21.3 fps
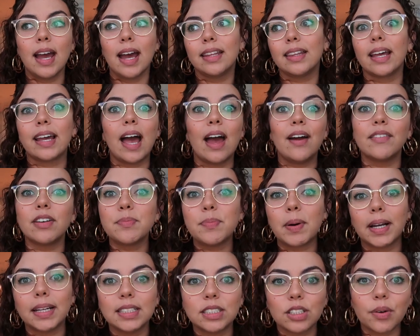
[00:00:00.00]
and like
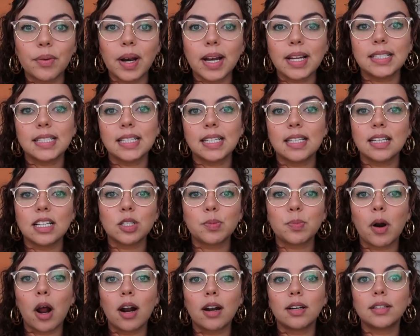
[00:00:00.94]
everybody's already seen this
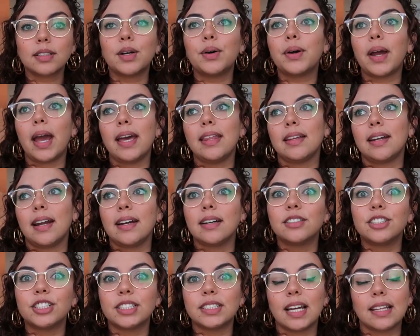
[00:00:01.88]
product, okay, then I
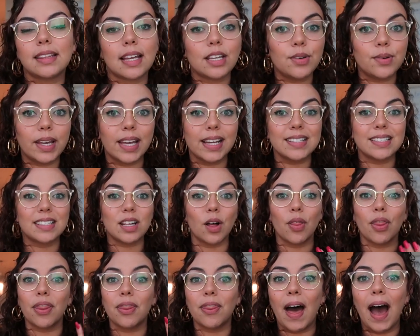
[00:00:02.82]
understand that you can't
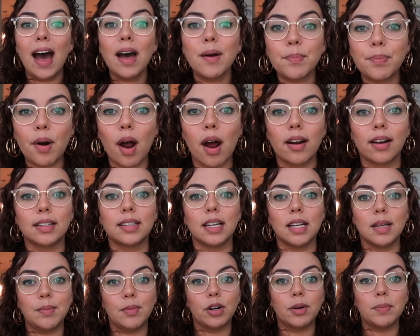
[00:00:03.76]
sell that product
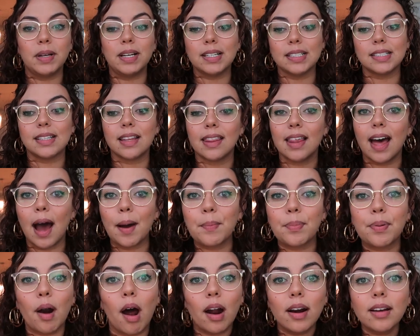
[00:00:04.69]
anymore because that
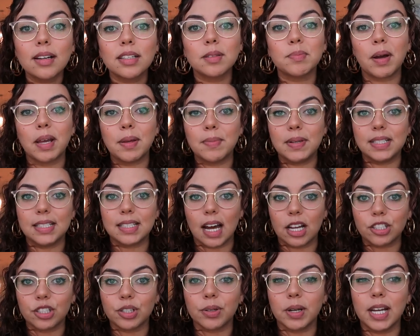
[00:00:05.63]
product might be
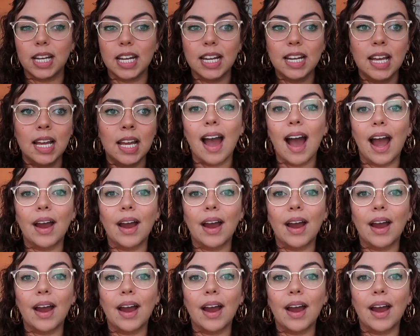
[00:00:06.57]
saturated.